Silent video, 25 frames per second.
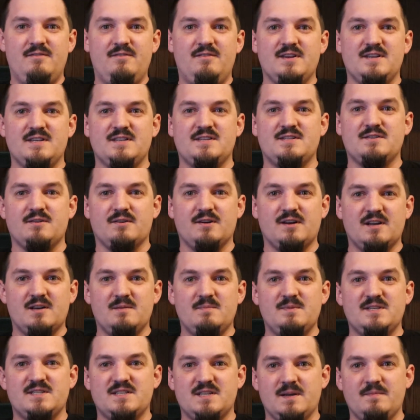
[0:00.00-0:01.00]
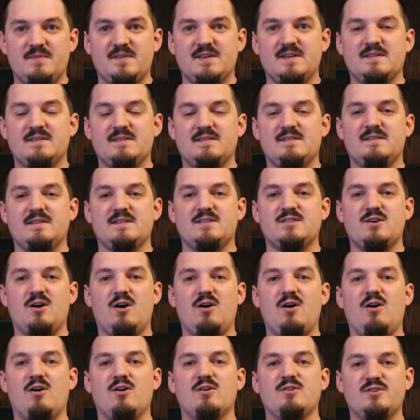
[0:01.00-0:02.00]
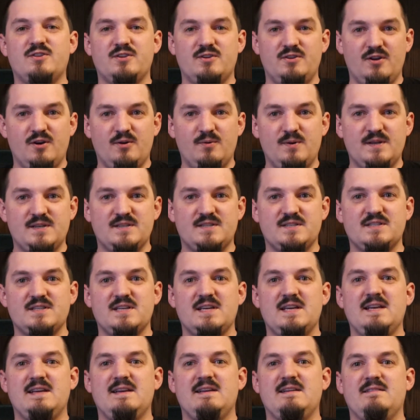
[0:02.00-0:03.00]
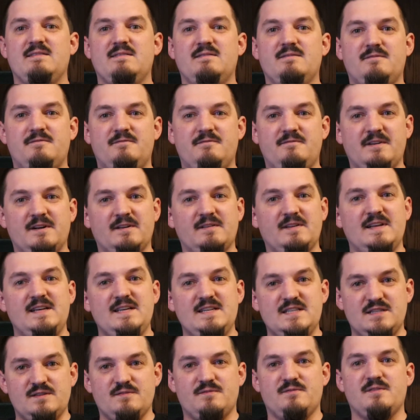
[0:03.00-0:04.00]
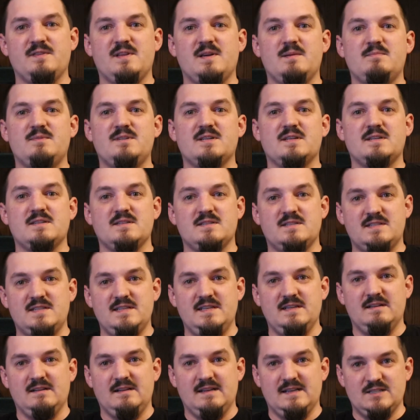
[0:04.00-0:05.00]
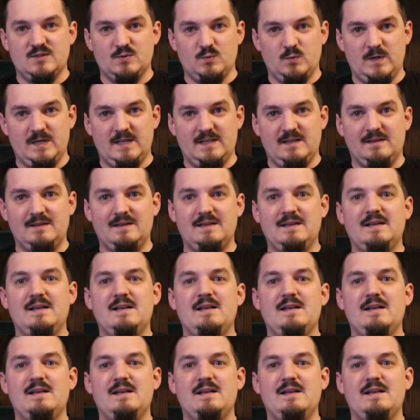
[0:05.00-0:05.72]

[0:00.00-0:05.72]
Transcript: these are going to be something that's hard to notice, fairly easy for them to conceal as well.